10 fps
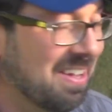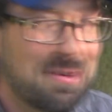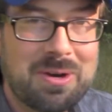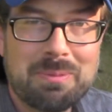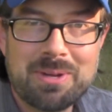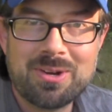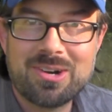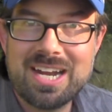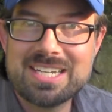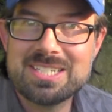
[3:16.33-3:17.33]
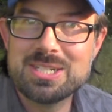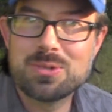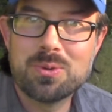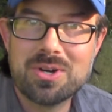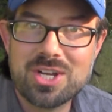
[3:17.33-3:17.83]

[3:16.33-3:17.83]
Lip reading: ornamental grasses were